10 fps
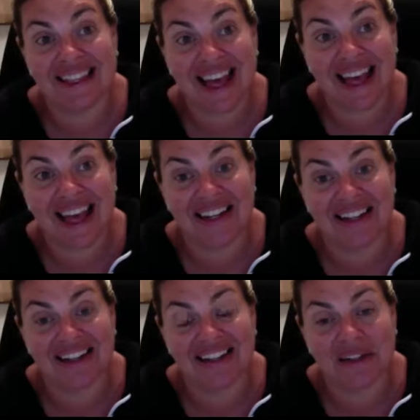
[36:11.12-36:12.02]
that
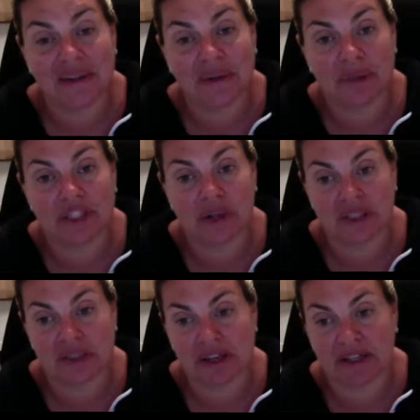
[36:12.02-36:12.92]
we
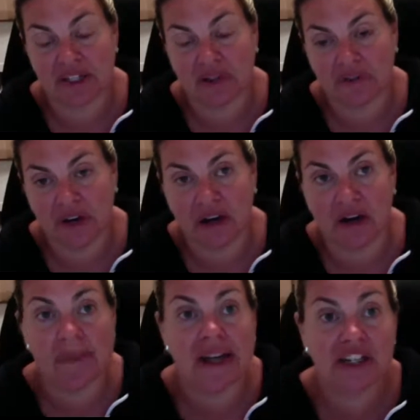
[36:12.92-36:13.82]
talked about so far?
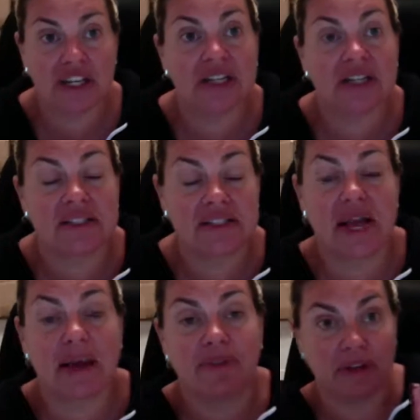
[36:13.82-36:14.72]
I'm actually going to
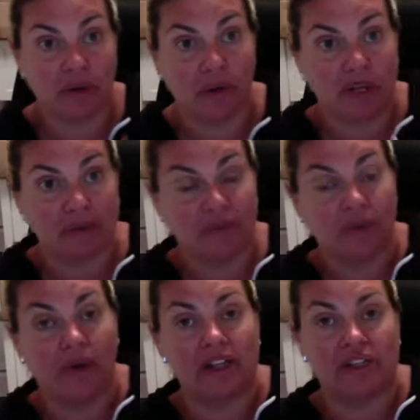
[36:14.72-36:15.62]
stop the recording
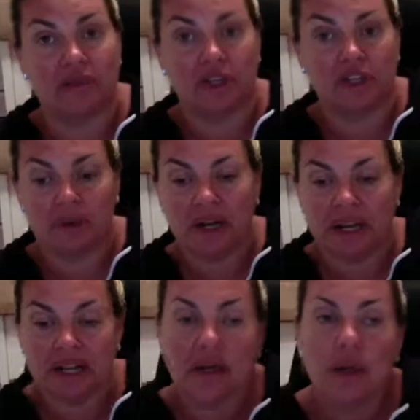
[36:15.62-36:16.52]
before I do the Q&A,
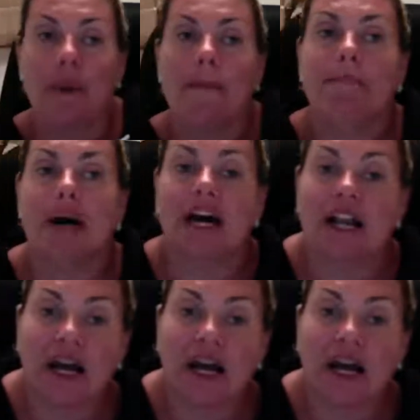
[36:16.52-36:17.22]
but